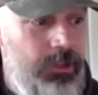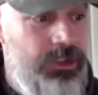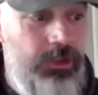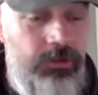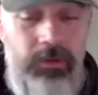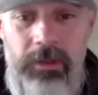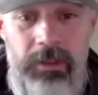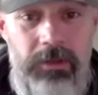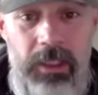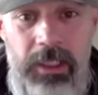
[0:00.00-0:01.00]
They're still
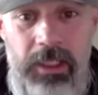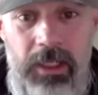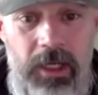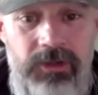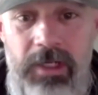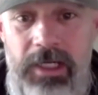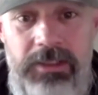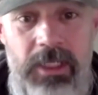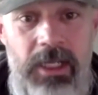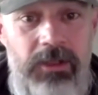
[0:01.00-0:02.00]
doing uh, in contracts.